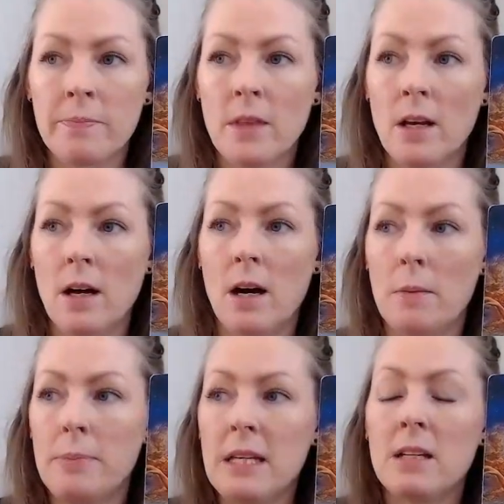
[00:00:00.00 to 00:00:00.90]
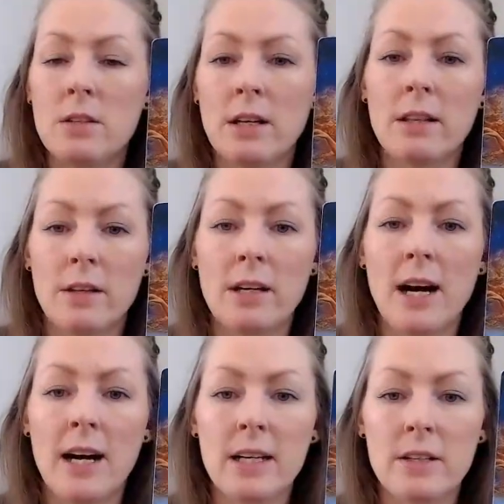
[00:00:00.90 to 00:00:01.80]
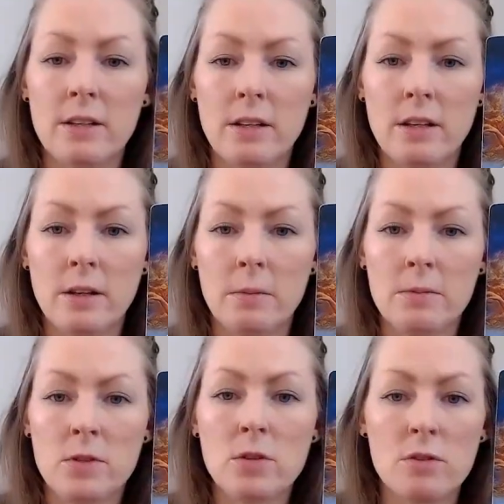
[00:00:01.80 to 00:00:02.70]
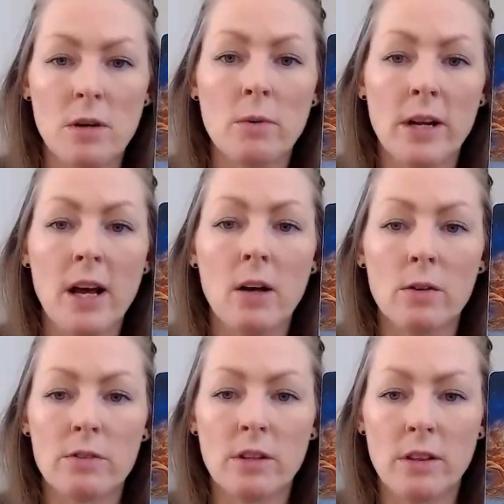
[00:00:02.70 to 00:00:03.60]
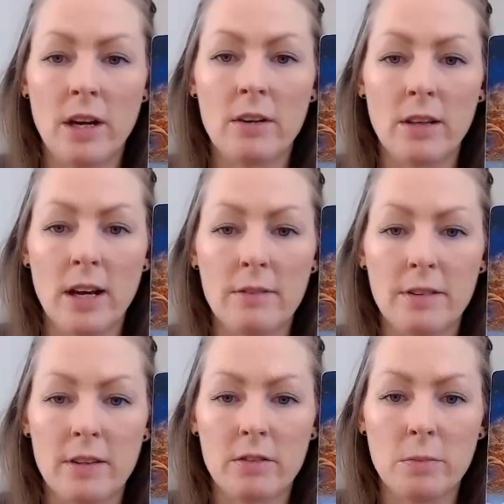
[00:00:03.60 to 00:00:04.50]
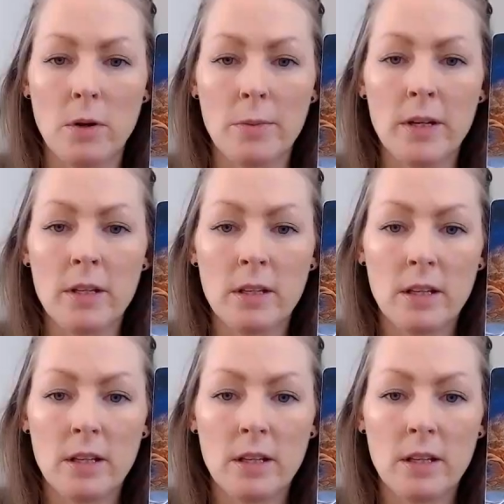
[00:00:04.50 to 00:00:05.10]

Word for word: uh, being the guide um, to someone else in their life at this moment